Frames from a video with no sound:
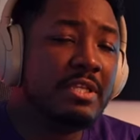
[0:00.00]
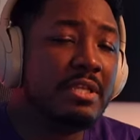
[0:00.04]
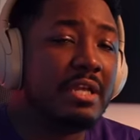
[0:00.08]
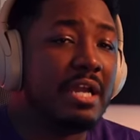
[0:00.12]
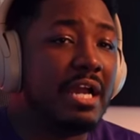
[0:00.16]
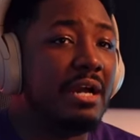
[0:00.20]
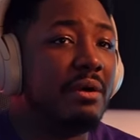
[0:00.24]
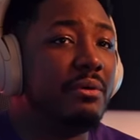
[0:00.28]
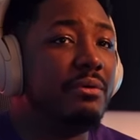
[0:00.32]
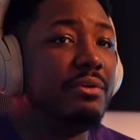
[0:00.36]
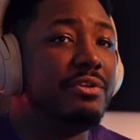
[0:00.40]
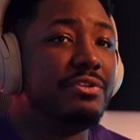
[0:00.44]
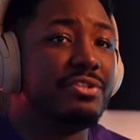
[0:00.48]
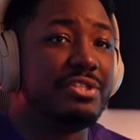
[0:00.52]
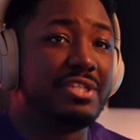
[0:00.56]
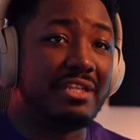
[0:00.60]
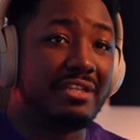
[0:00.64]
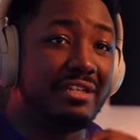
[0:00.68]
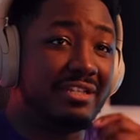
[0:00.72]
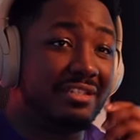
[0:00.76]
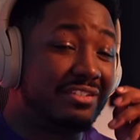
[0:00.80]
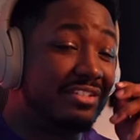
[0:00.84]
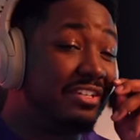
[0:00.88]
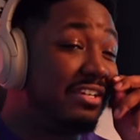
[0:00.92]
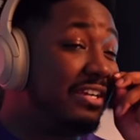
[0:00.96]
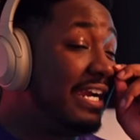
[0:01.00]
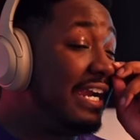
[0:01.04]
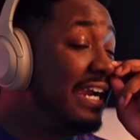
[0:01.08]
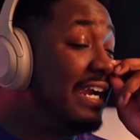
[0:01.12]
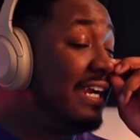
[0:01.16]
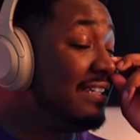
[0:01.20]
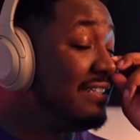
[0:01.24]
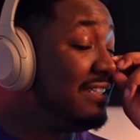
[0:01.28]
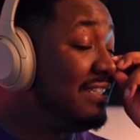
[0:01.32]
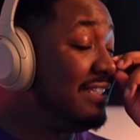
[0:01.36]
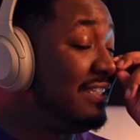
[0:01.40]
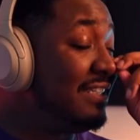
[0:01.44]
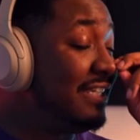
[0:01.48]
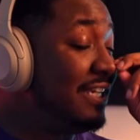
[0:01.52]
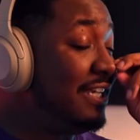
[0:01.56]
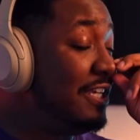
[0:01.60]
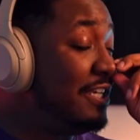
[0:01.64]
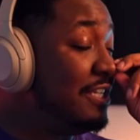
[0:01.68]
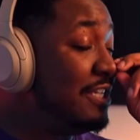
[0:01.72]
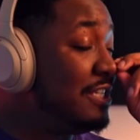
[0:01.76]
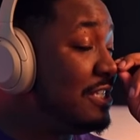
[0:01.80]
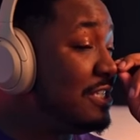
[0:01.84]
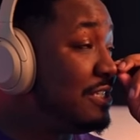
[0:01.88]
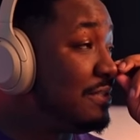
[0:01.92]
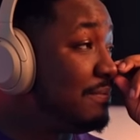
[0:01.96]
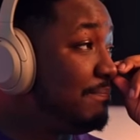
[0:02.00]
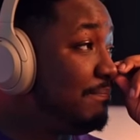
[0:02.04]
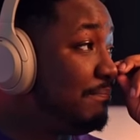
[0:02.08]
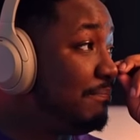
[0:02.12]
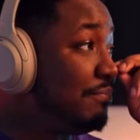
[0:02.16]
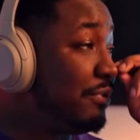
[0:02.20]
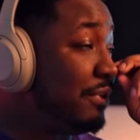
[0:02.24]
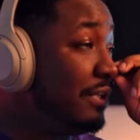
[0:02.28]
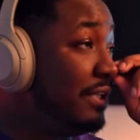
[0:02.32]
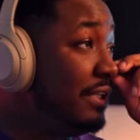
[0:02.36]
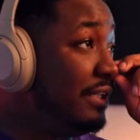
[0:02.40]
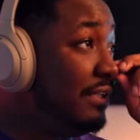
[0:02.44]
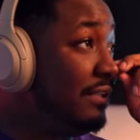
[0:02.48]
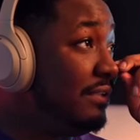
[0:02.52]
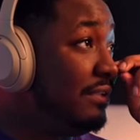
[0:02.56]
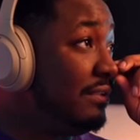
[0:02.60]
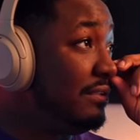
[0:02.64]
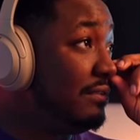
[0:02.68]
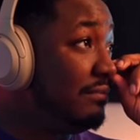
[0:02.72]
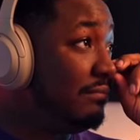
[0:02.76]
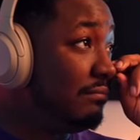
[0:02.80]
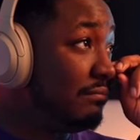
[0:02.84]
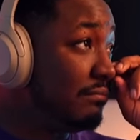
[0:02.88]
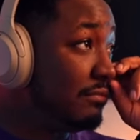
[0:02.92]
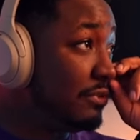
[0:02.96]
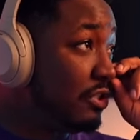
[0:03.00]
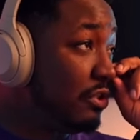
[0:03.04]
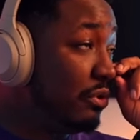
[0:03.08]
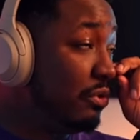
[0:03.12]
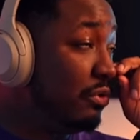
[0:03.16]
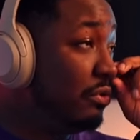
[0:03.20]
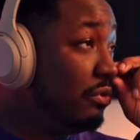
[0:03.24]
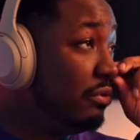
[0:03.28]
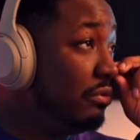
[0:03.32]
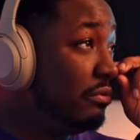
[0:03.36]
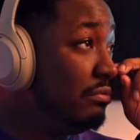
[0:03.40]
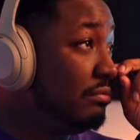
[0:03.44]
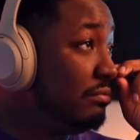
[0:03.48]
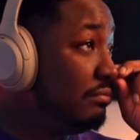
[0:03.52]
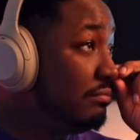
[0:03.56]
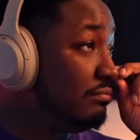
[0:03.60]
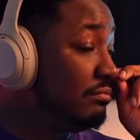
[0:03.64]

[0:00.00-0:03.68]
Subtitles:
I will say that their acting is pretty cool.